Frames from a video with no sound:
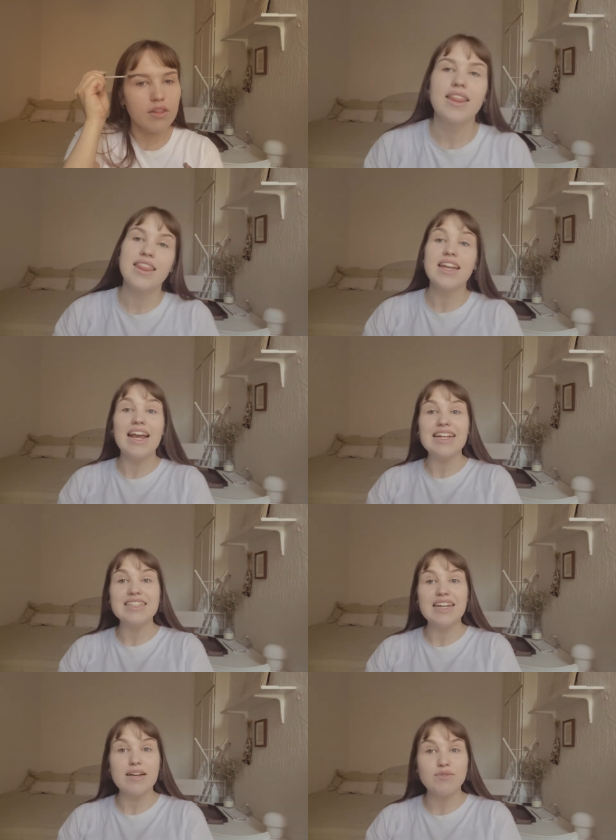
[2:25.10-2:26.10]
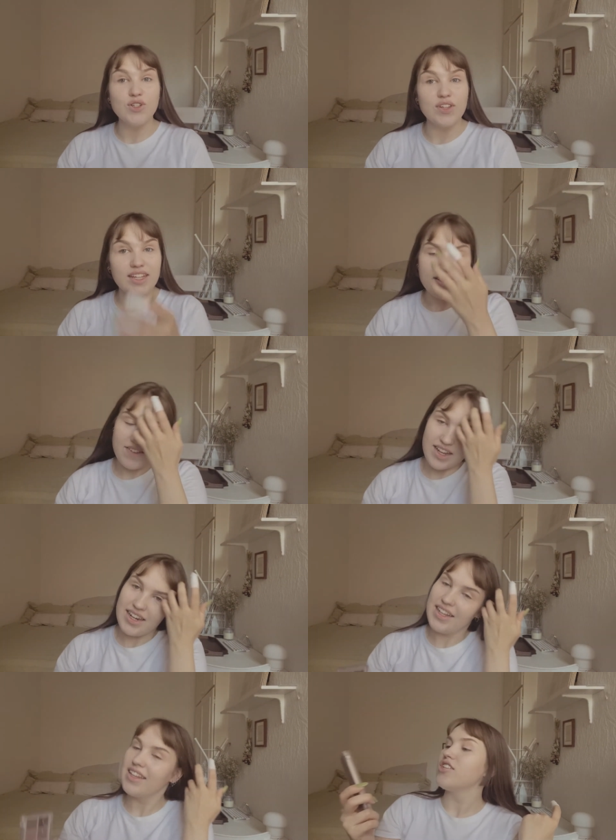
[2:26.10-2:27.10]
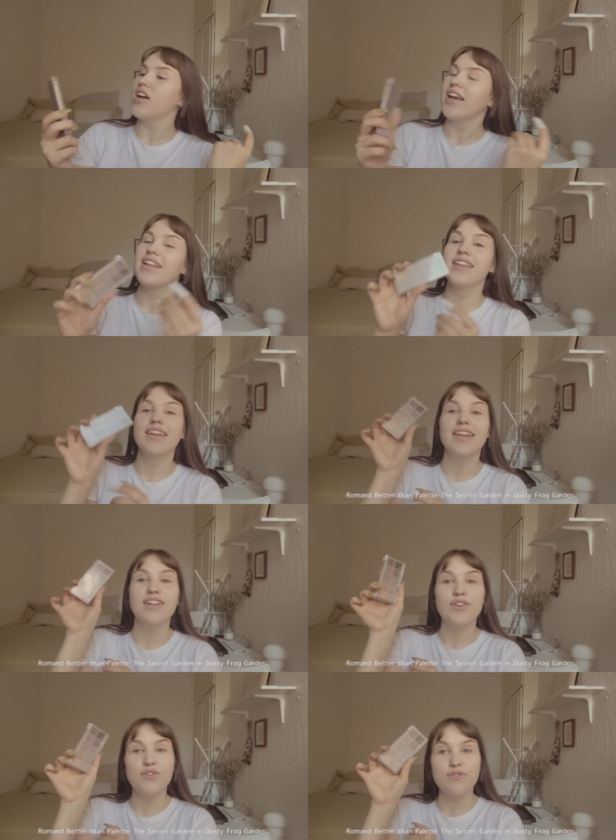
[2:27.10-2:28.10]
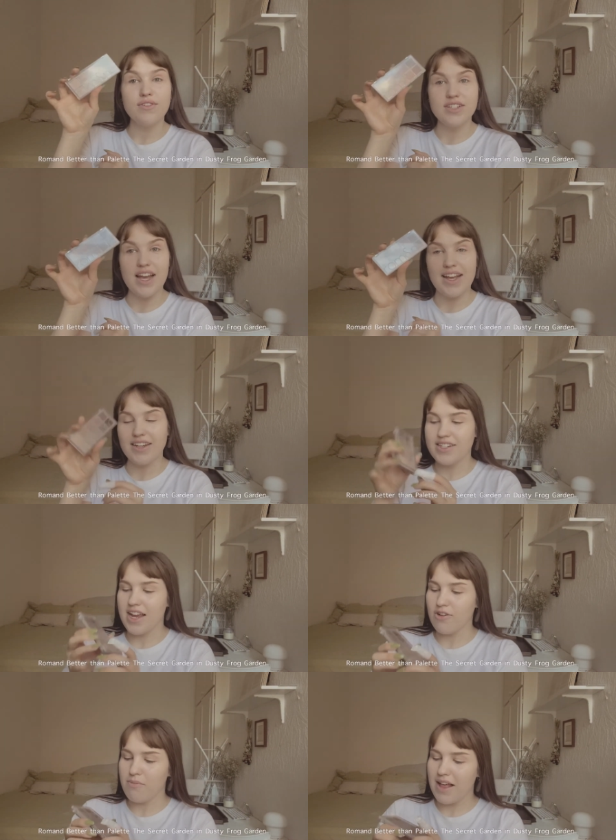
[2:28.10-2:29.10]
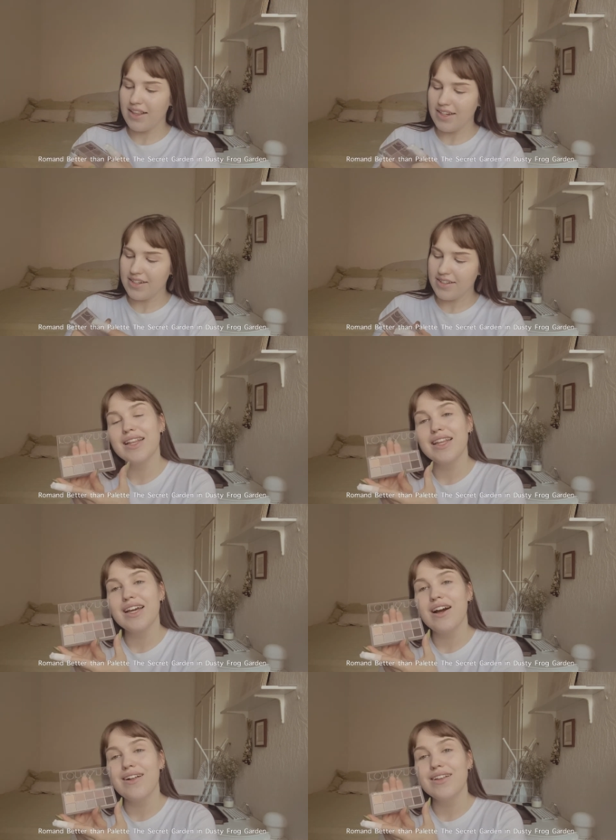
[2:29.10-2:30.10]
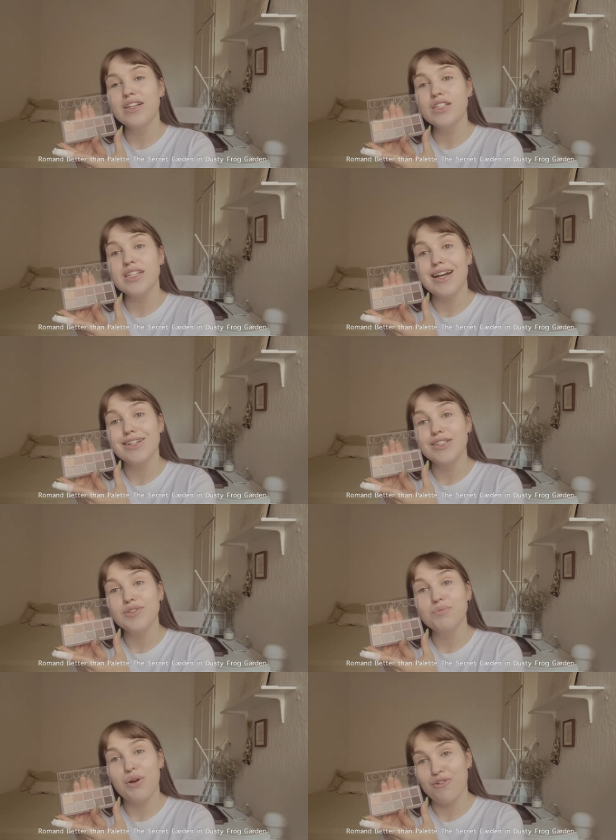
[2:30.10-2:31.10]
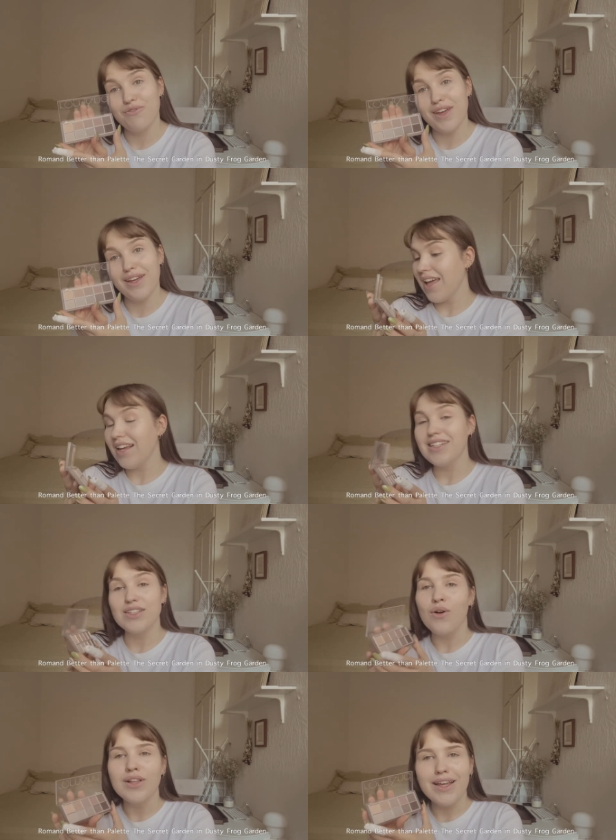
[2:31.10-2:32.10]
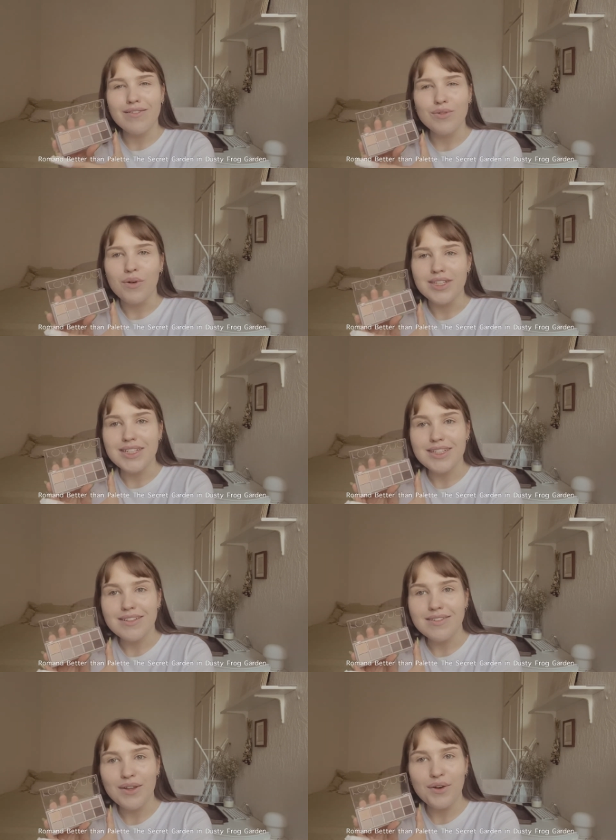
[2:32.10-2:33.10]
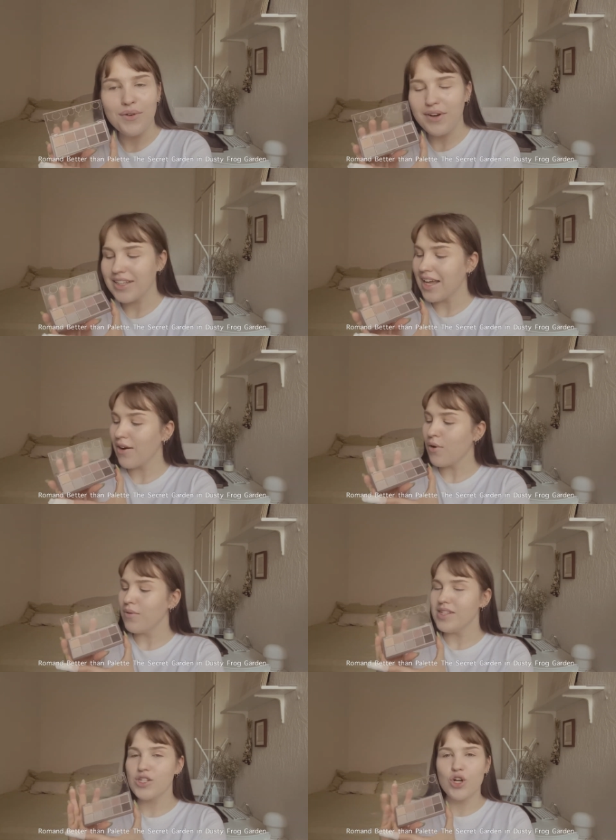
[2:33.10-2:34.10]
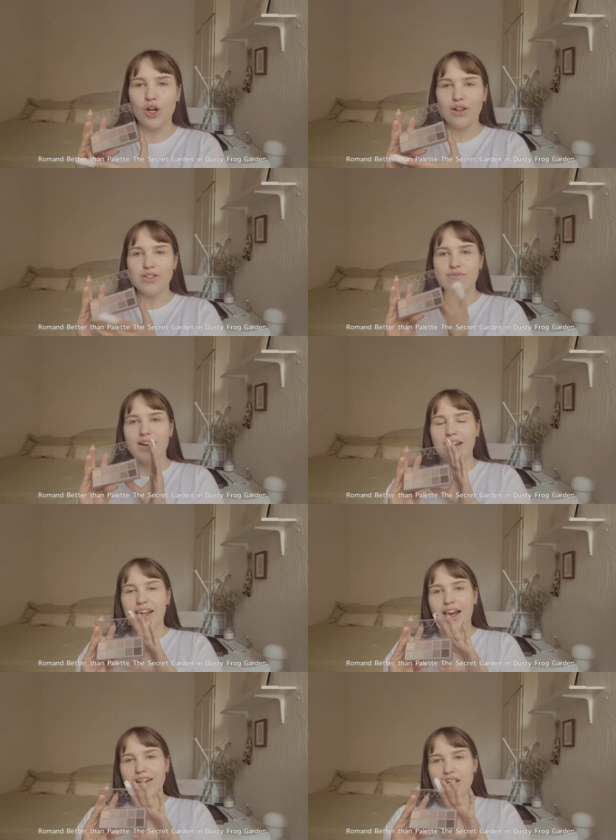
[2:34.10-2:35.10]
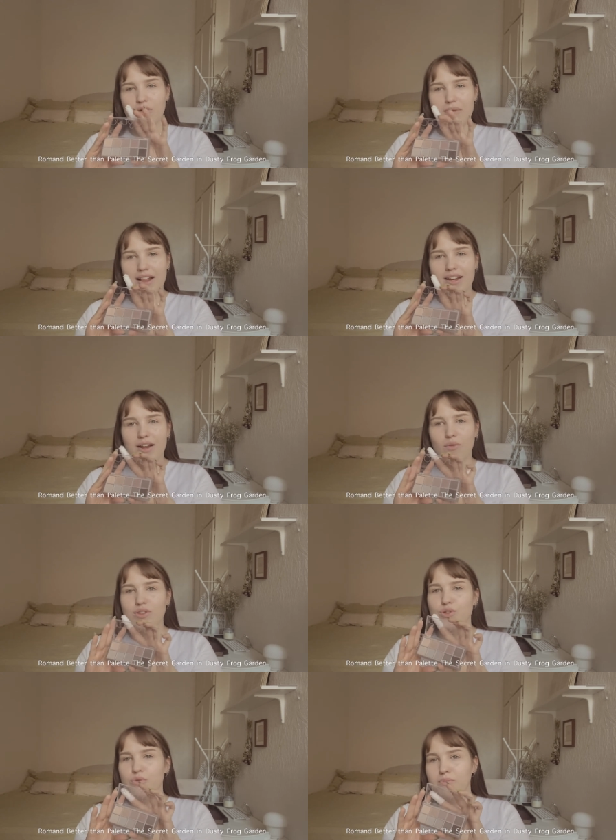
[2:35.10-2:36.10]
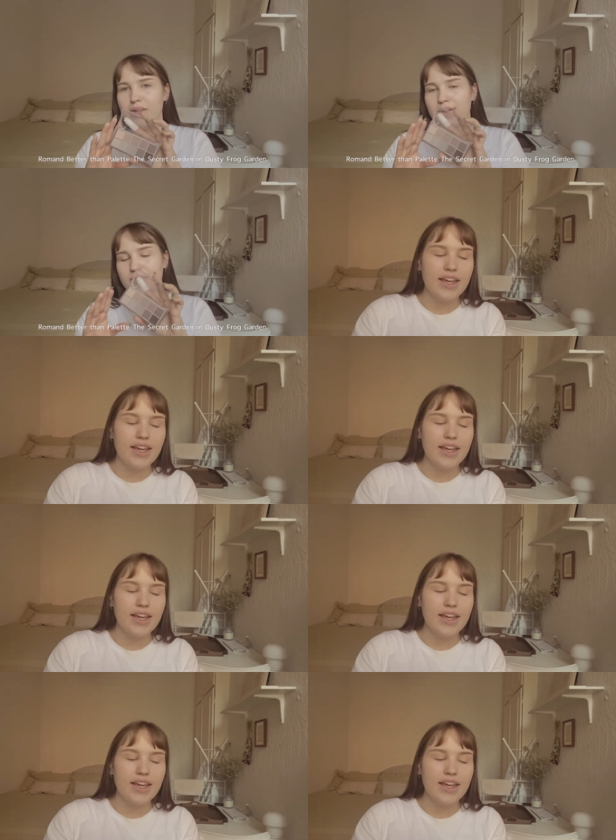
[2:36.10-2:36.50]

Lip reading: The next thing I'm doing is finally trying the new shadow palette. The colors are just perfect. It's just all I ever wanted, you know? Because I always struggled to find an eyeshadow palette that would suit me.